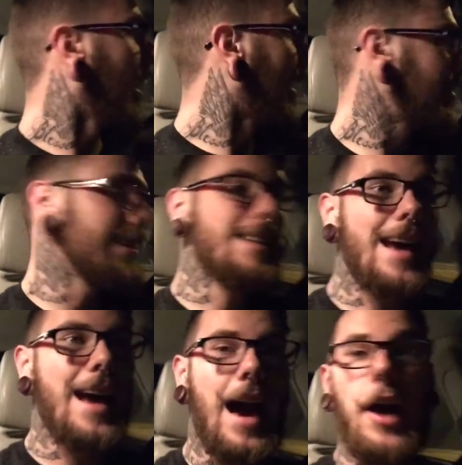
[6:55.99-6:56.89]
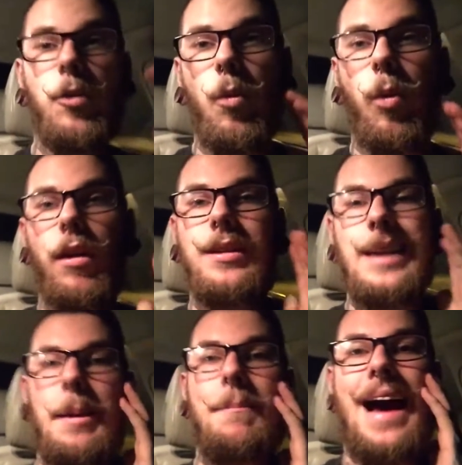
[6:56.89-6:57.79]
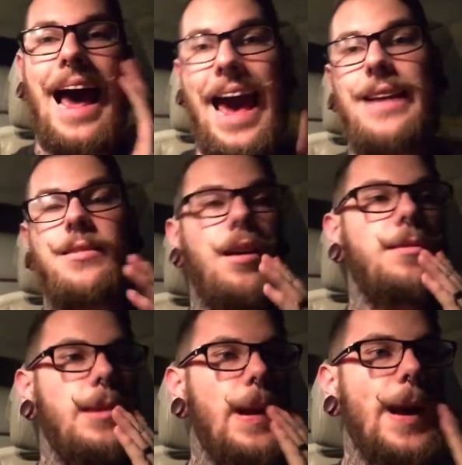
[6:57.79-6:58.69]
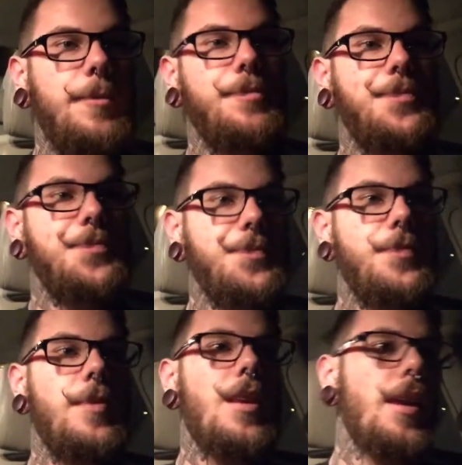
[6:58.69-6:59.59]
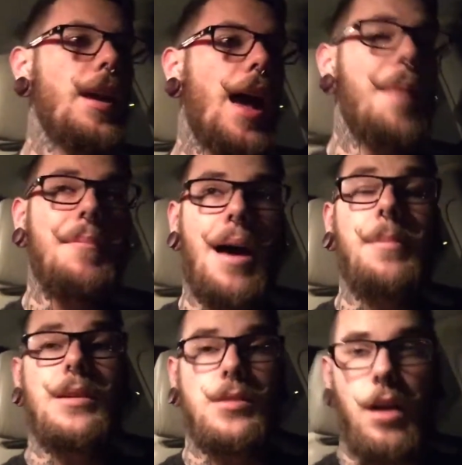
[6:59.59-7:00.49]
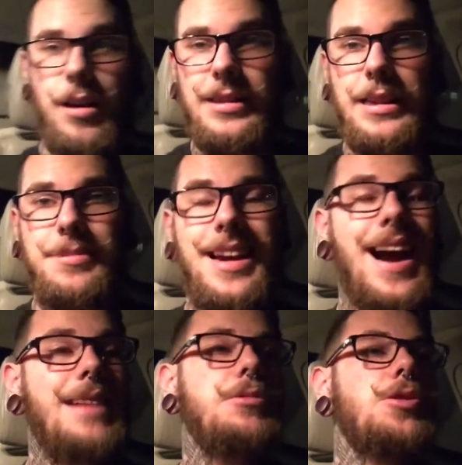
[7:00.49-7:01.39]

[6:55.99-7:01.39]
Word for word: and today I worked my ass off today. I'm exhausted, I'm tired, I'm